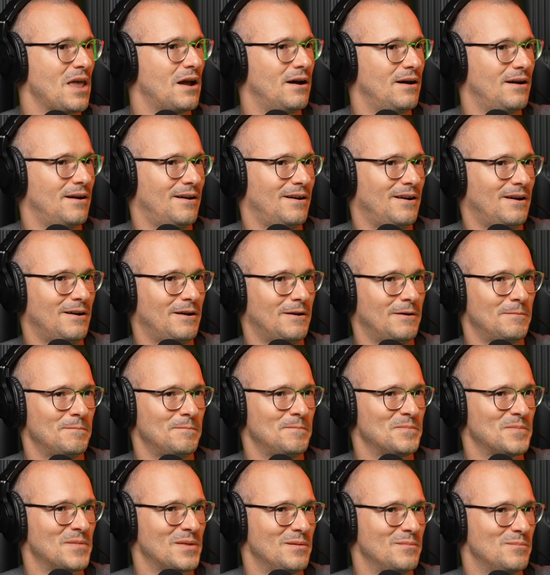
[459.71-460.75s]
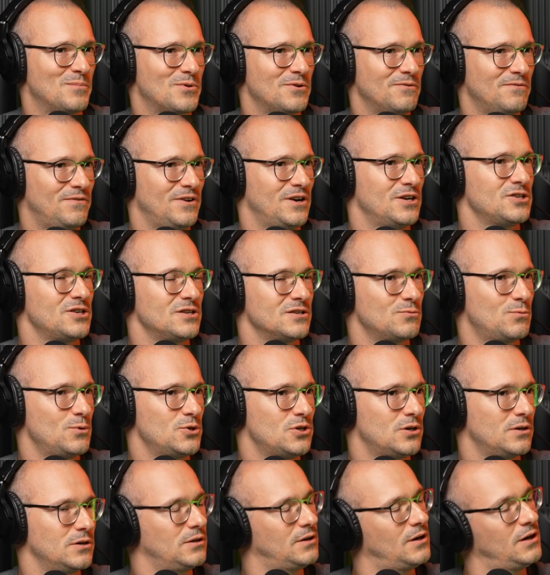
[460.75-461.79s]
um, professions
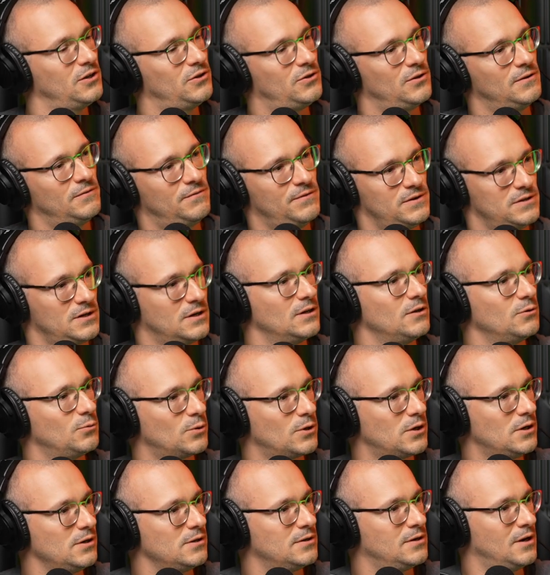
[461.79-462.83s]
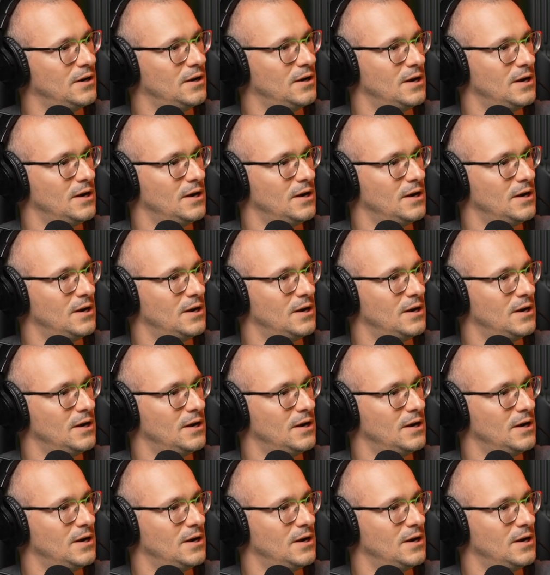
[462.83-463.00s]
which are tied to the physical world.